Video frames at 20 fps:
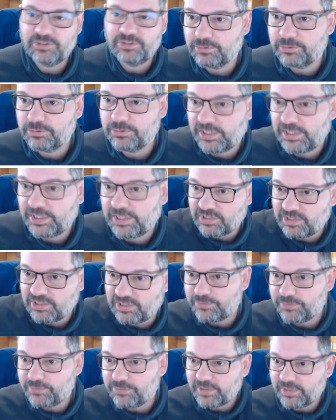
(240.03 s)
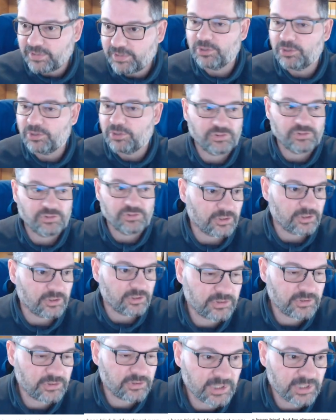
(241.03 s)
something that most don't.
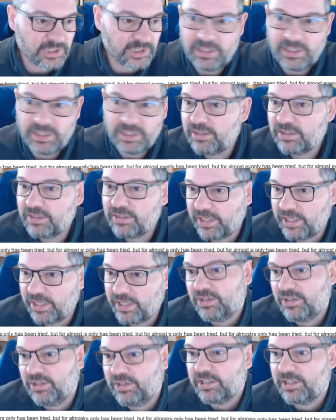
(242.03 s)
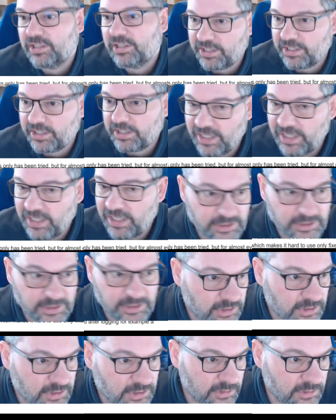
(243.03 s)
And I kind of like
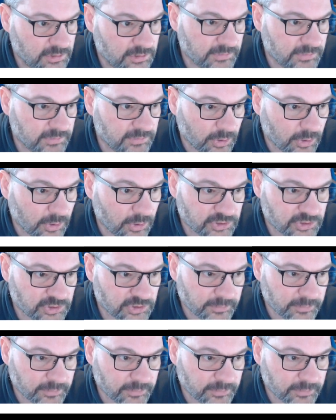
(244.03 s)
the colors of it.